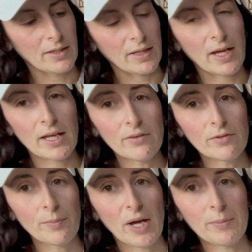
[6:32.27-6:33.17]
They kind of
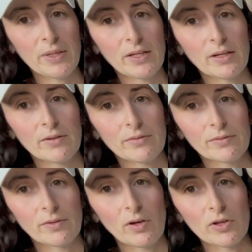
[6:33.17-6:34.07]
remind me of
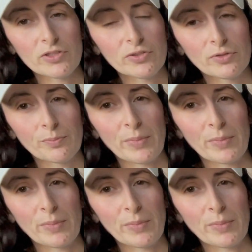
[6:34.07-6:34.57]
also